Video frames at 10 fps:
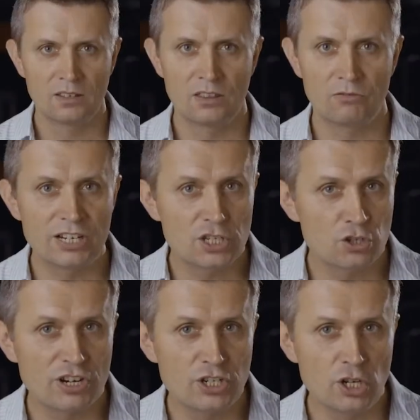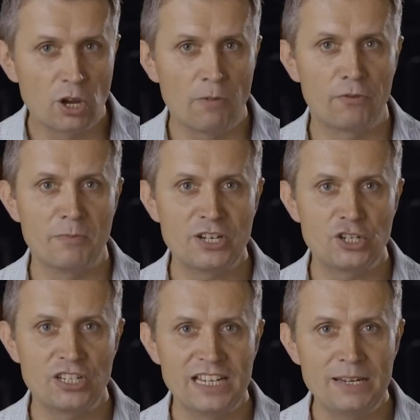The registration
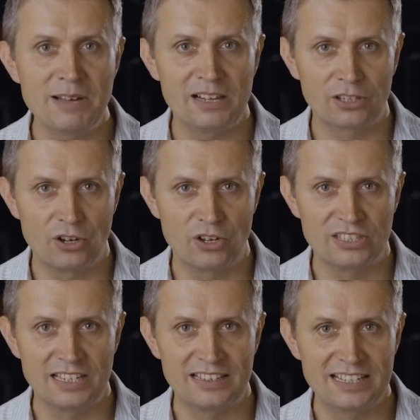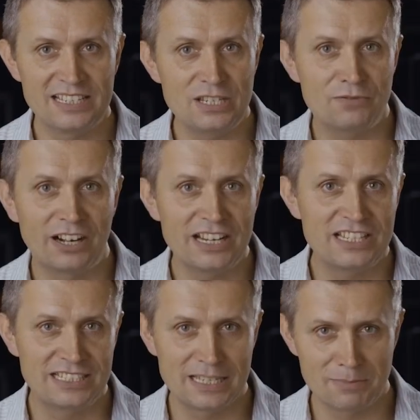confirmation email content, this is very
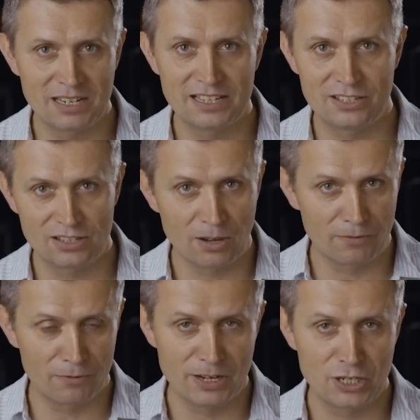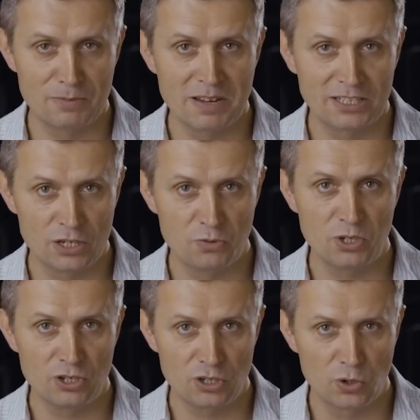similar to the confirmation message we
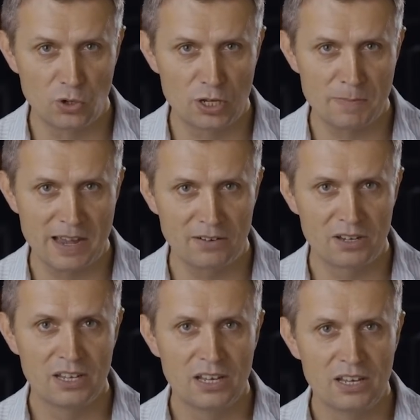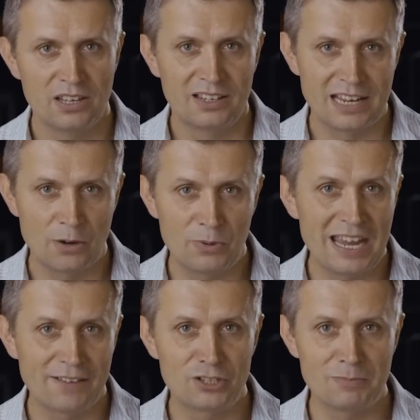just talked about. Now, we
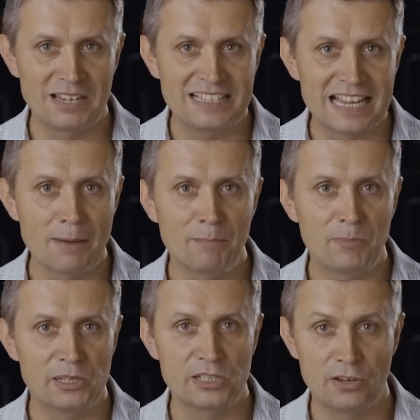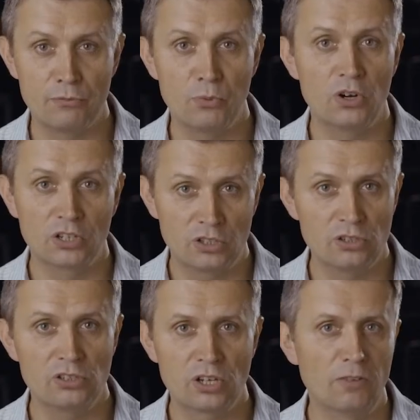have some examples of what
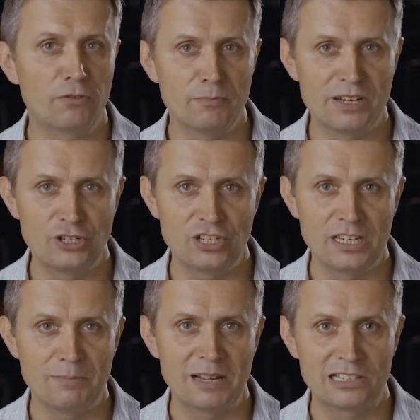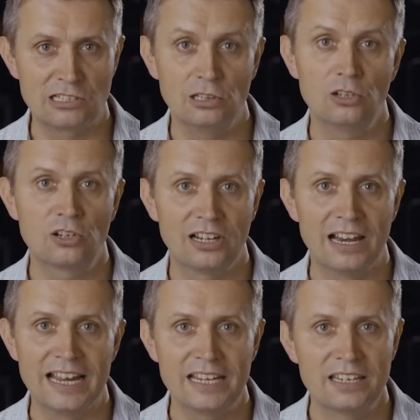good confirmation emails look
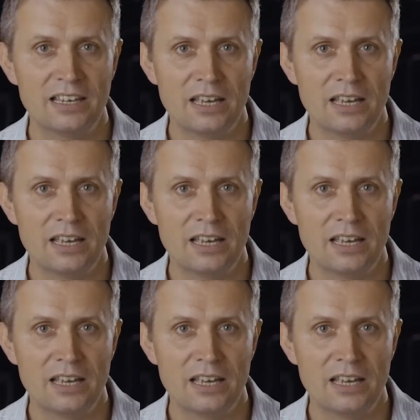like,